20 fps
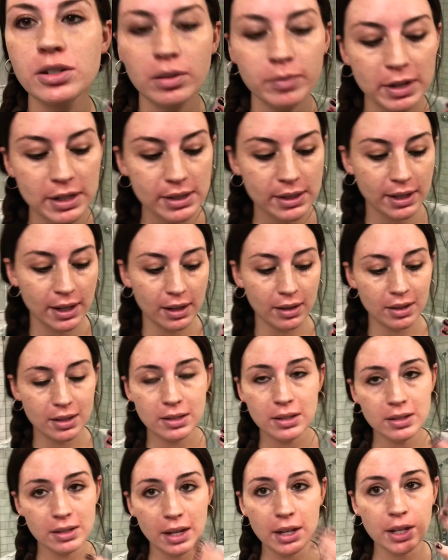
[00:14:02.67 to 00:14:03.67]
my skin, this
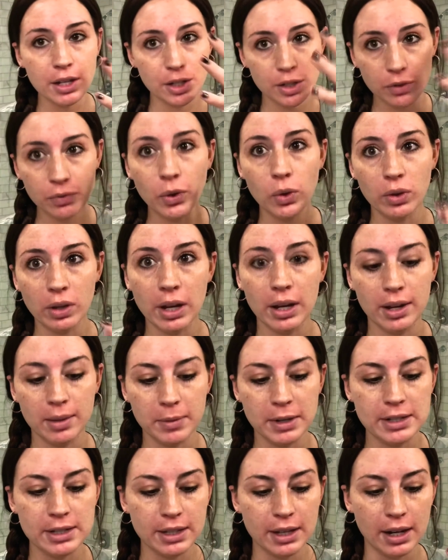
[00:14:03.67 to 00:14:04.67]
is like exfoliating my
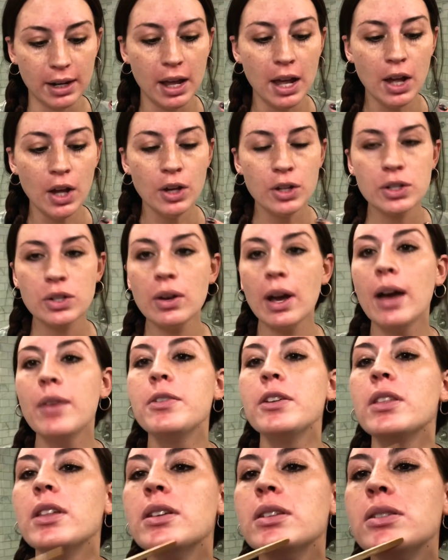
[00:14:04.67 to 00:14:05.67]
skin. So after
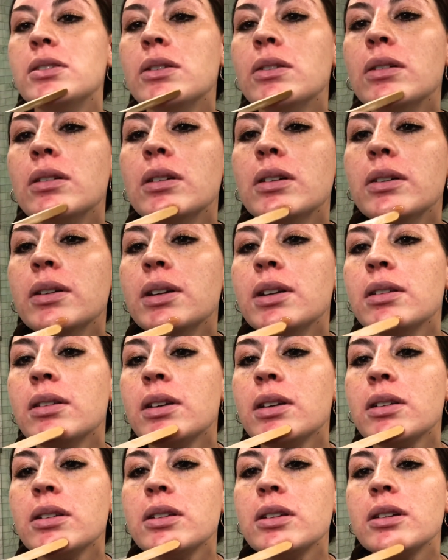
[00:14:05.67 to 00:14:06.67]
this, don't go in and
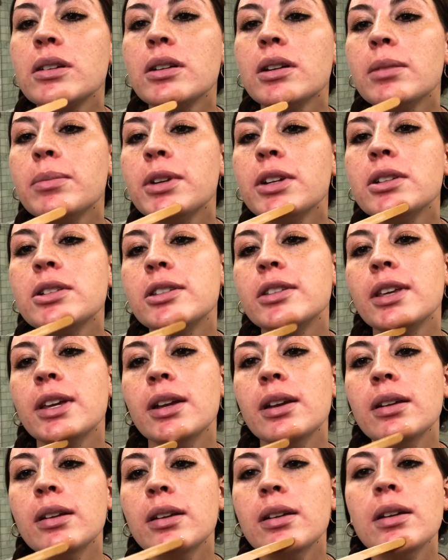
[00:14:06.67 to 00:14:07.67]
like scrub your
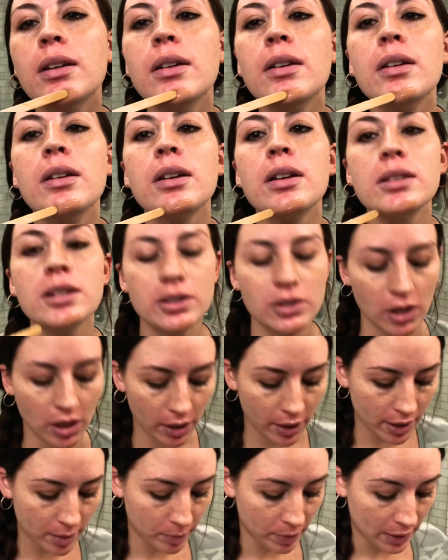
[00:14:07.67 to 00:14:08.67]
skin because it's
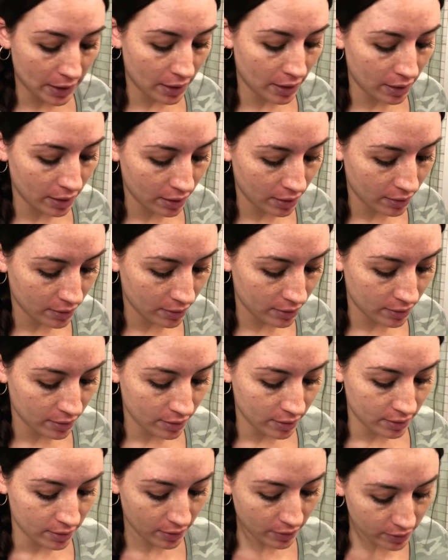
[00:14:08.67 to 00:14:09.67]
already been
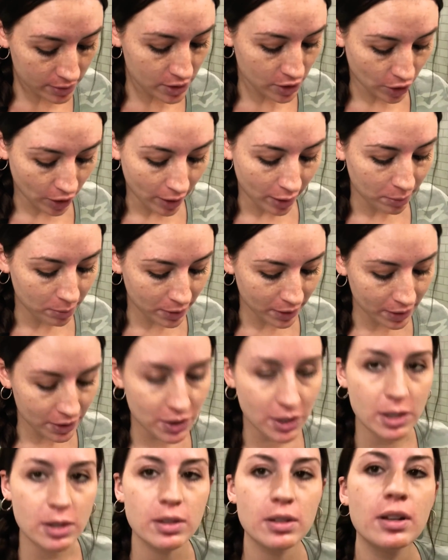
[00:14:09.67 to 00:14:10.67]
scrubbed.
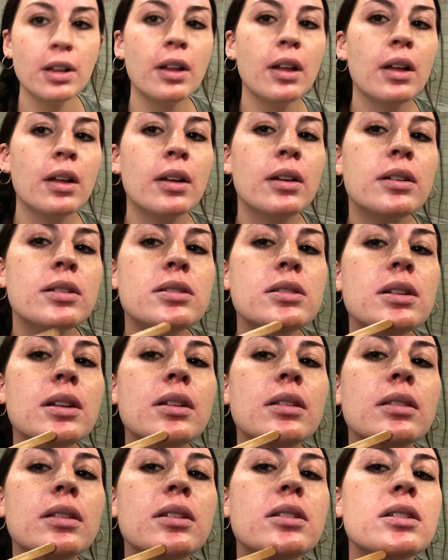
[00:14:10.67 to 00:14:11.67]
Just
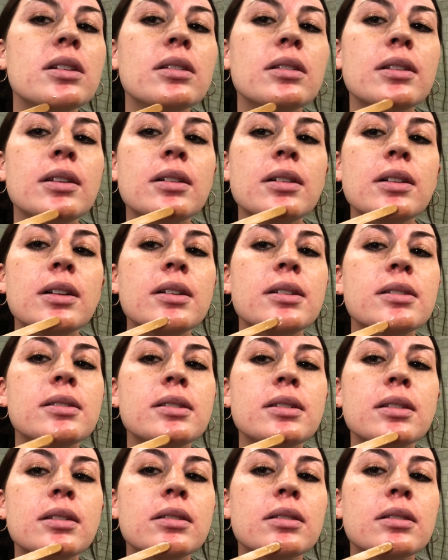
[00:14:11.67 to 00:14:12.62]
gently cleanse.